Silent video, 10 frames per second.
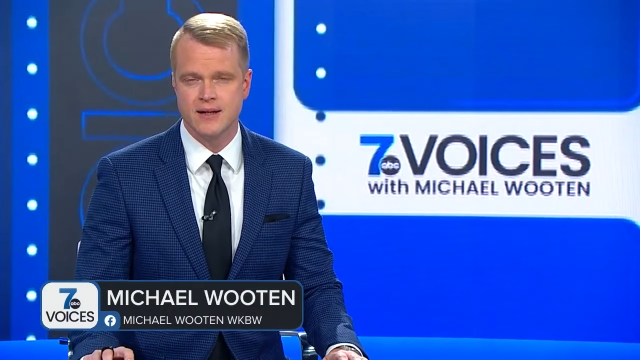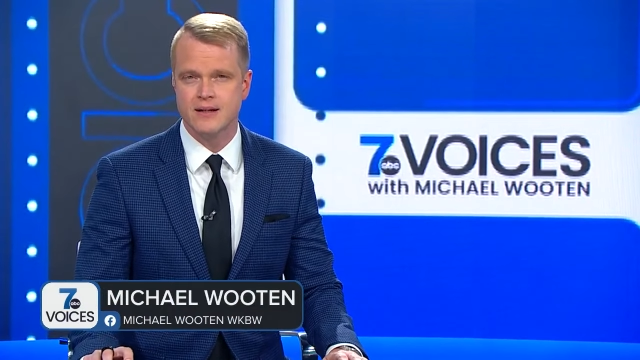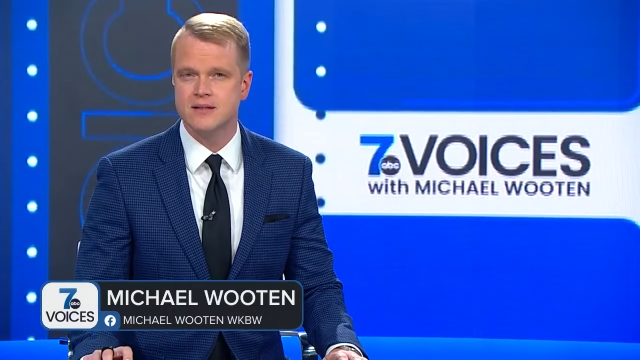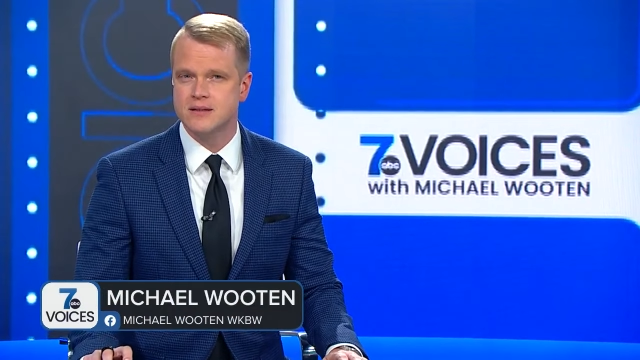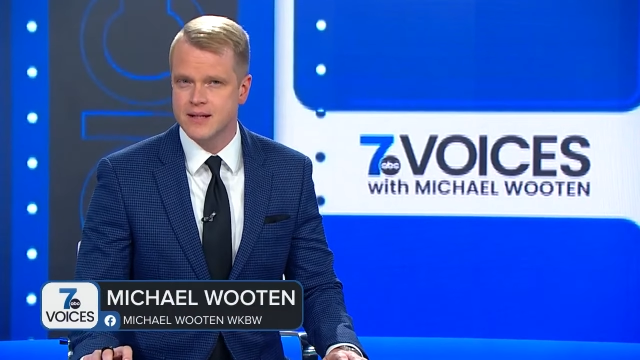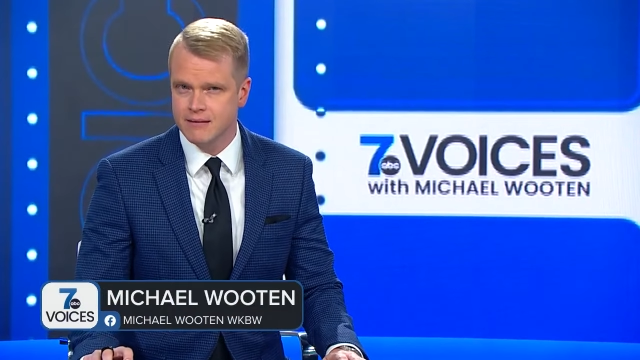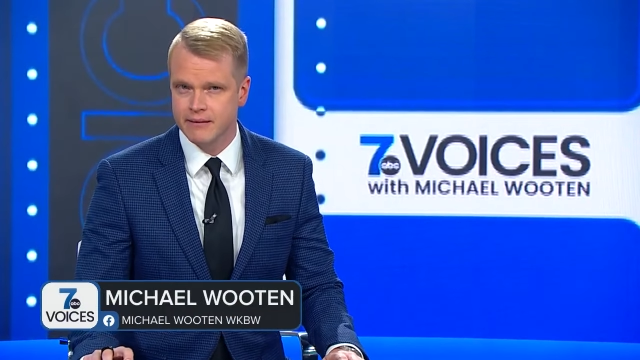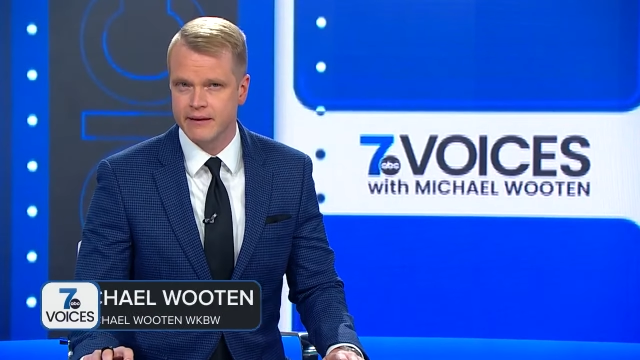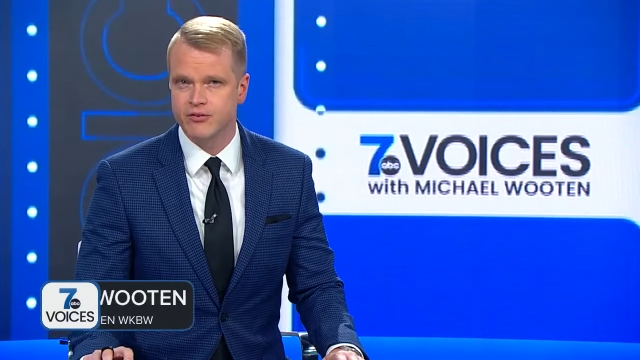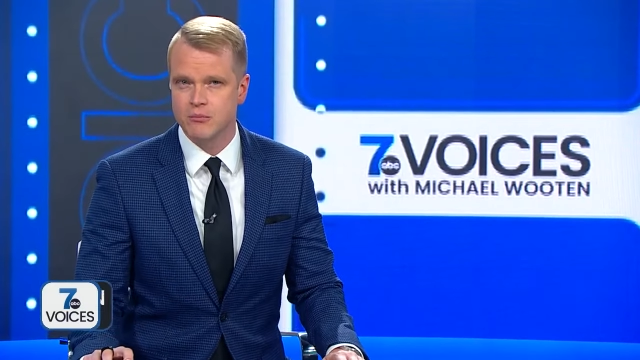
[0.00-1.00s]

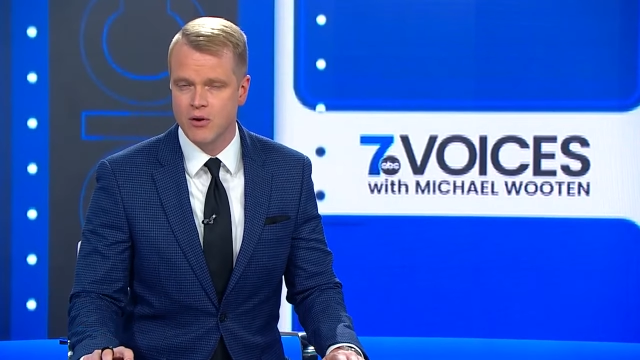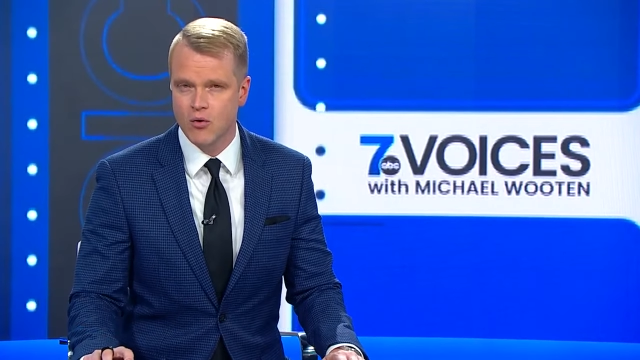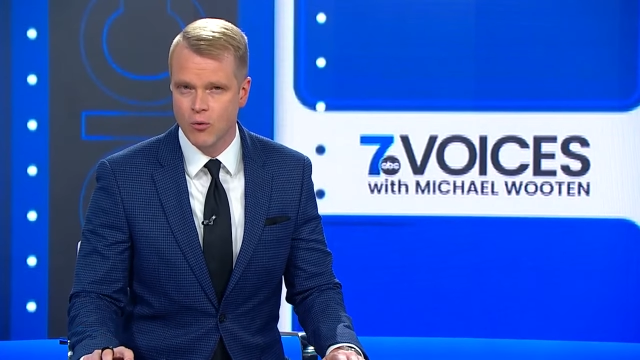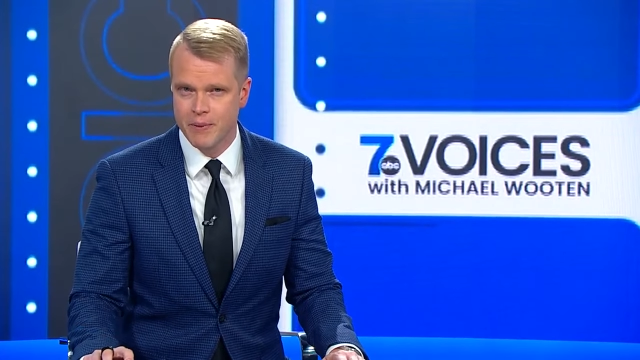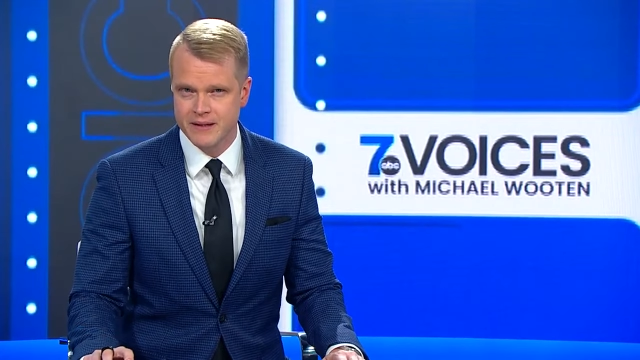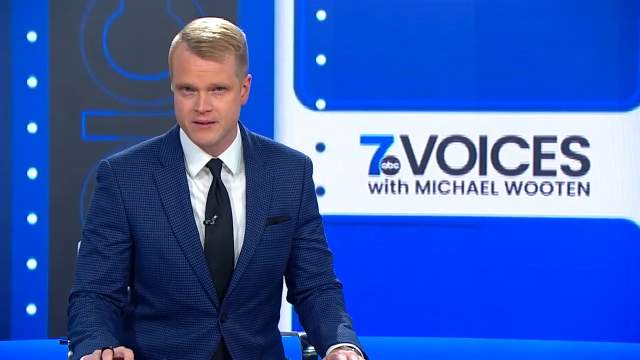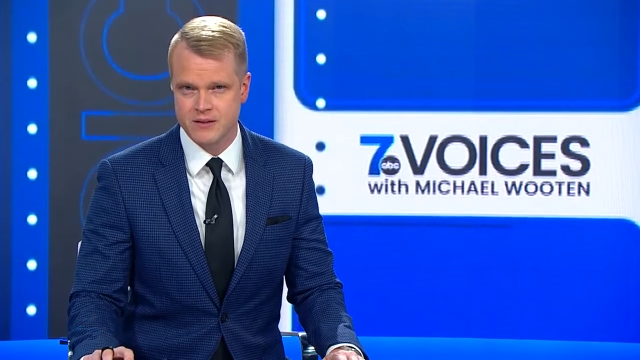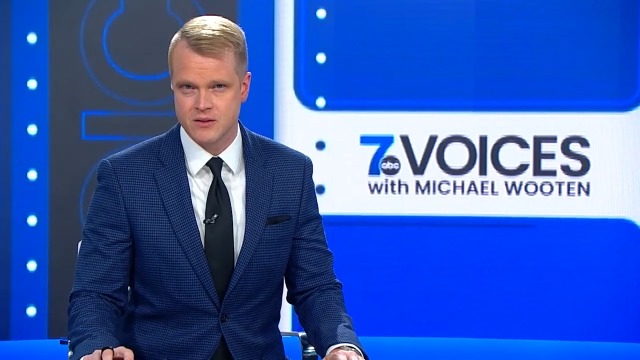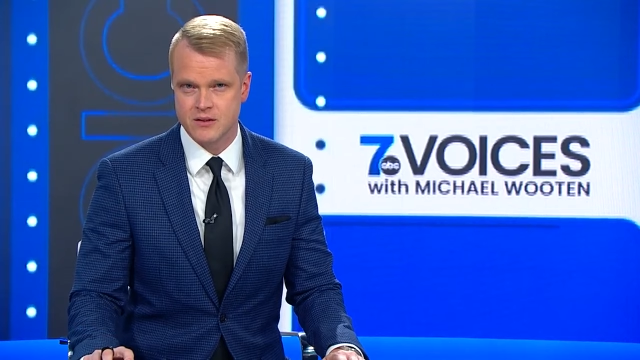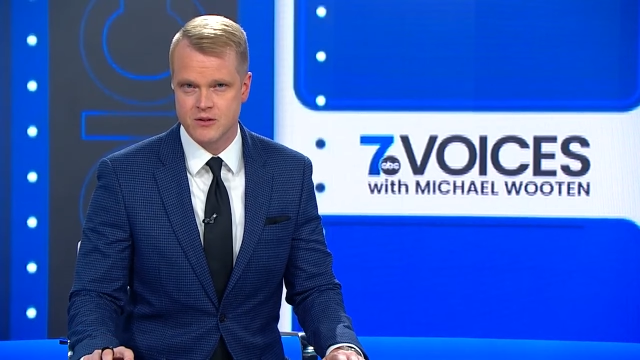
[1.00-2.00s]
stealing from local
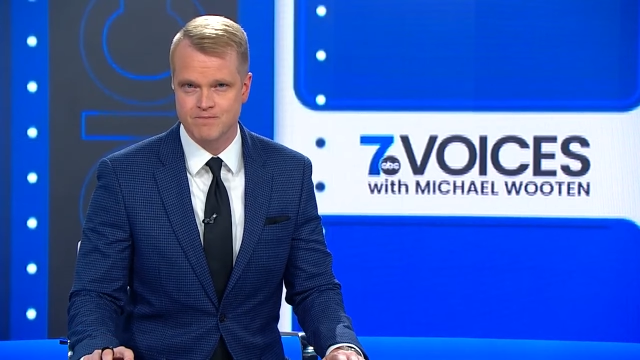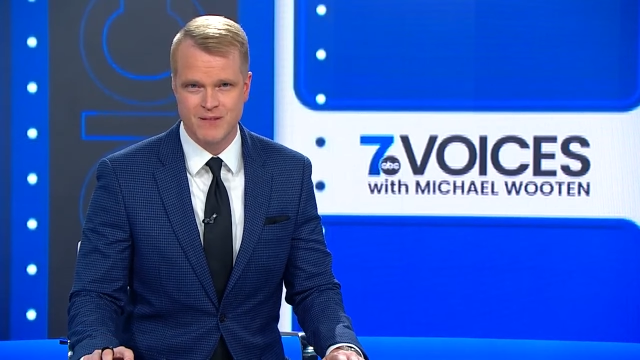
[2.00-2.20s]
businesses.